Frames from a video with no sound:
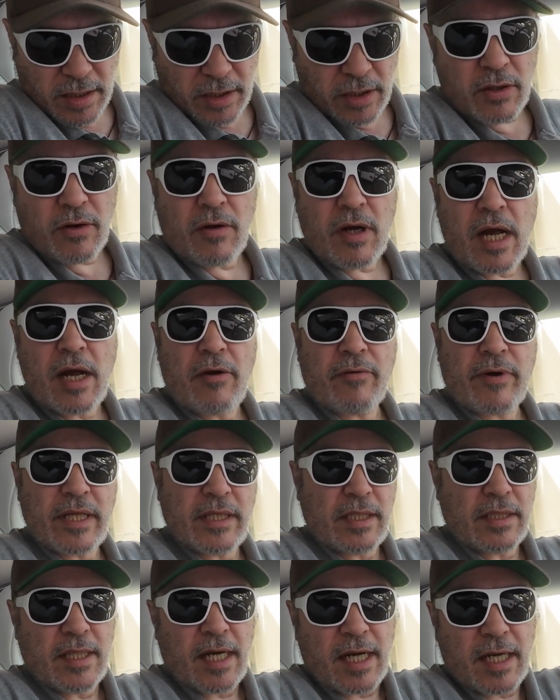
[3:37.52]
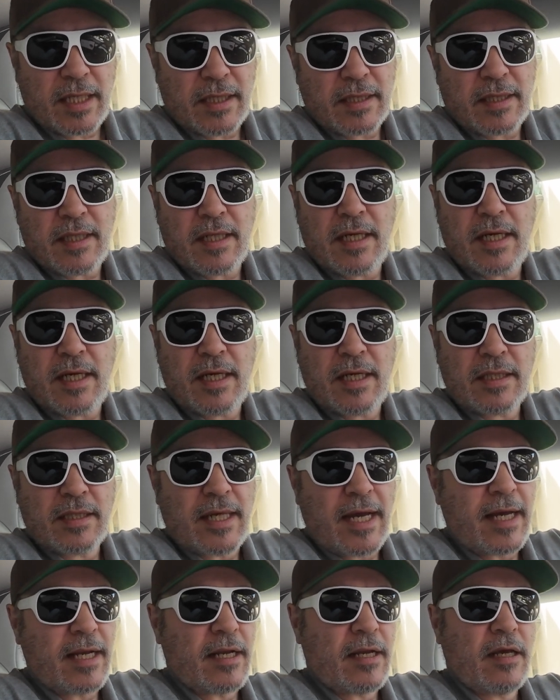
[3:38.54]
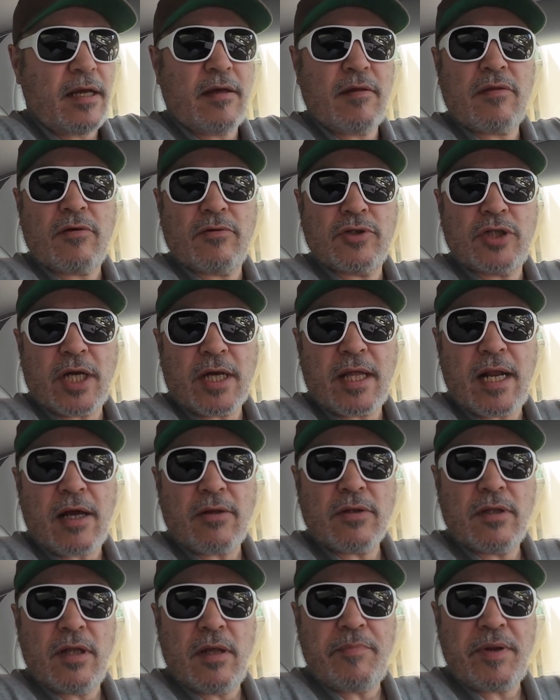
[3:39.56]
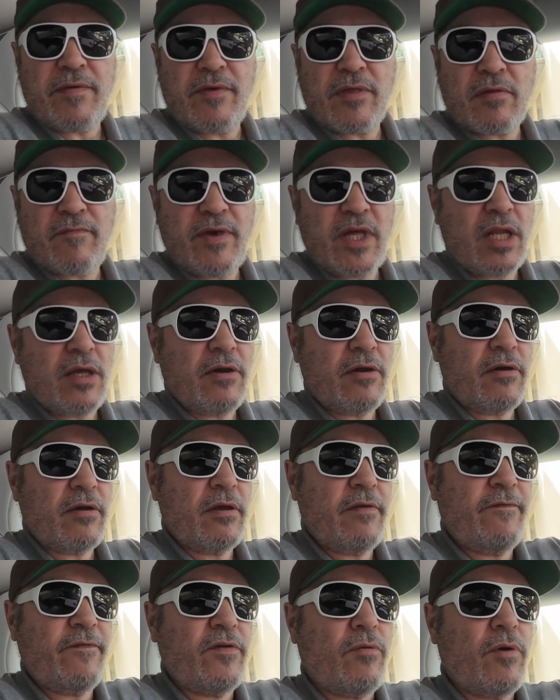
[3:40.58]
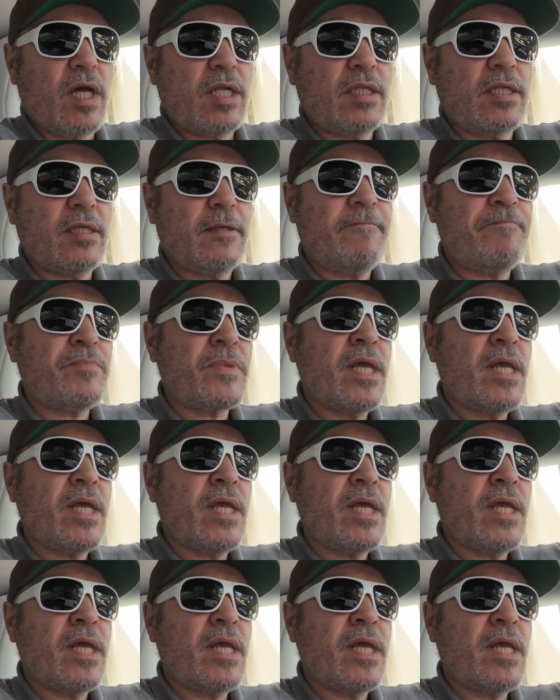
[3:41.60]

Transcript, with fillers: you know, I already done it, uh, that. And so check it out, the previous video, if you want.